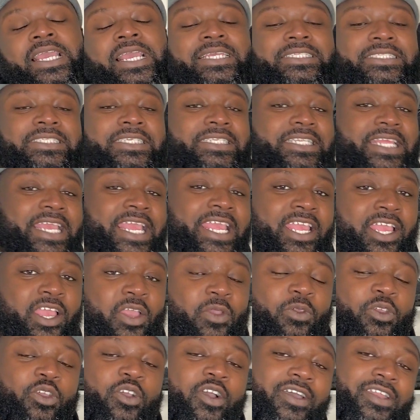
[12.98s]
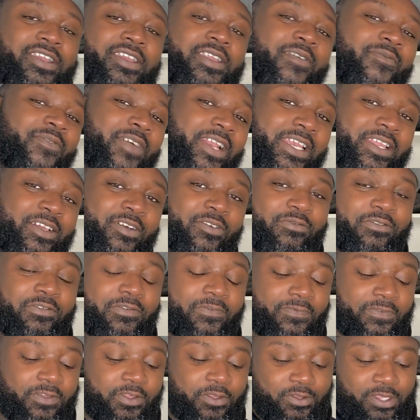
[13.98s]
And today we've got another little
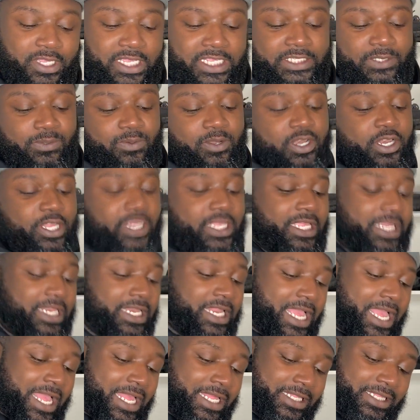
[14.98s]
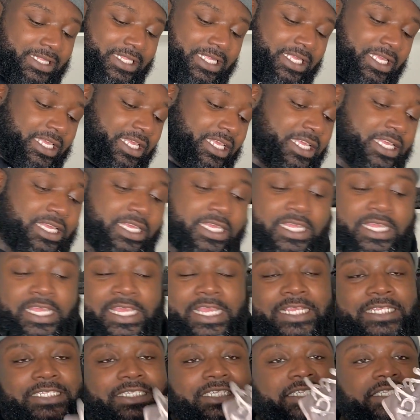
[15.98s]
review. Yes, we're looking at the
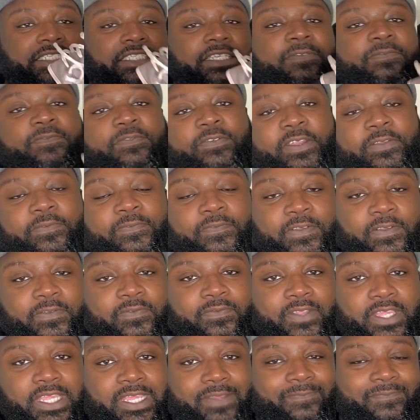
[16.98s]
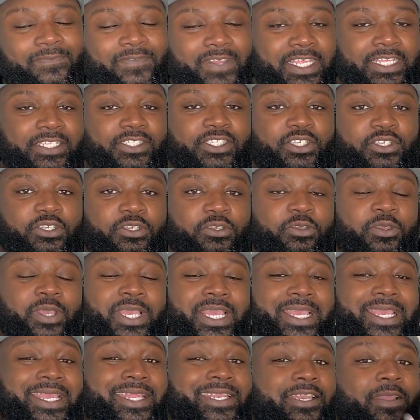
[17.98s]
Yeezy three fifty V two
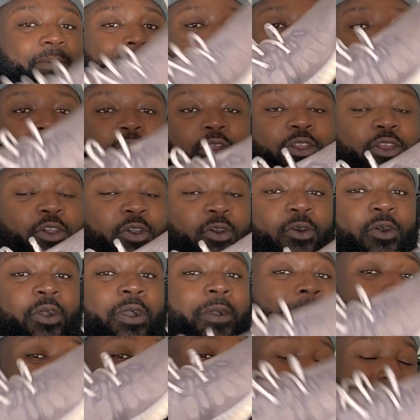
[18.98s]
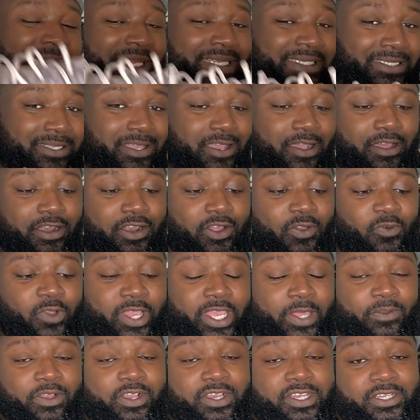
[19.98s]
in the Mono Mist
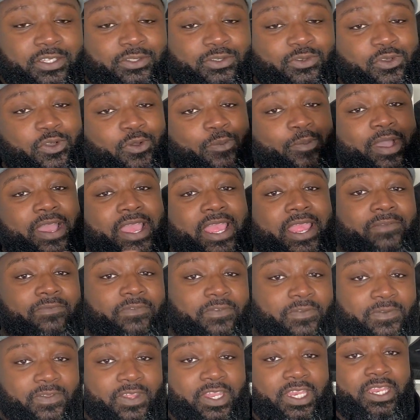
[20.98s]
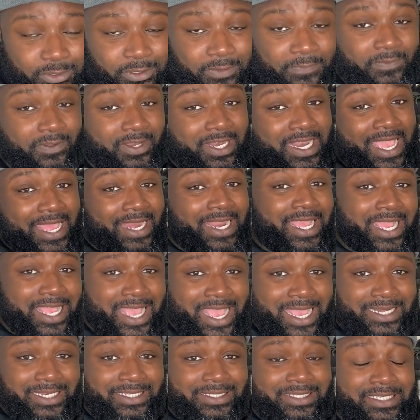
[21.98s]
colorway. We're going to talk about everything. If you like that
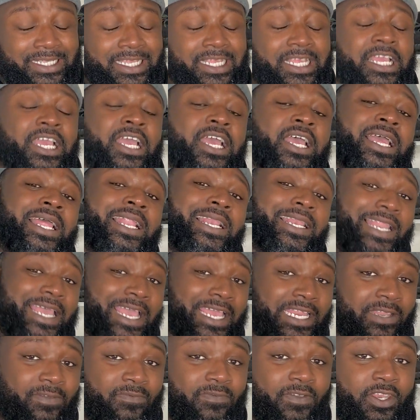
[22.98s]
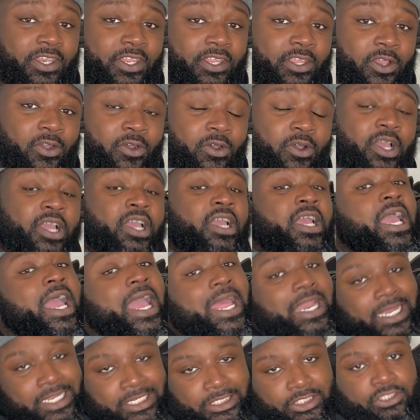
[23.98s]
kind of thing, like the video,
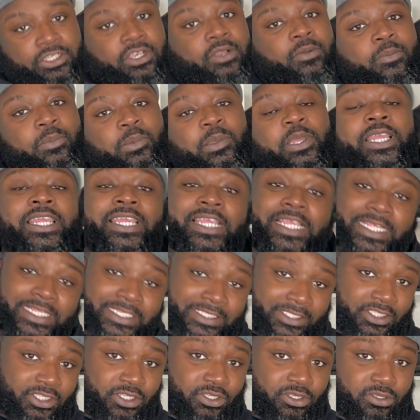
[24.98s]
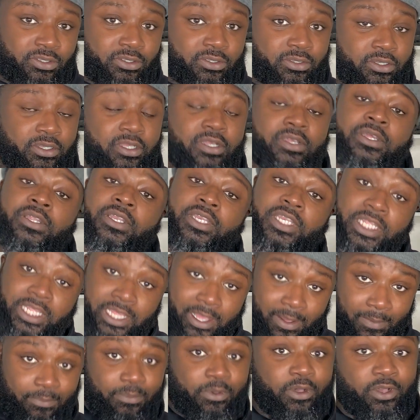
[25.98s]
and let's jump into the
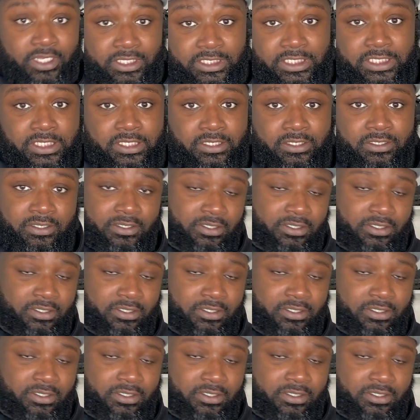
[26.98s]
unboxing.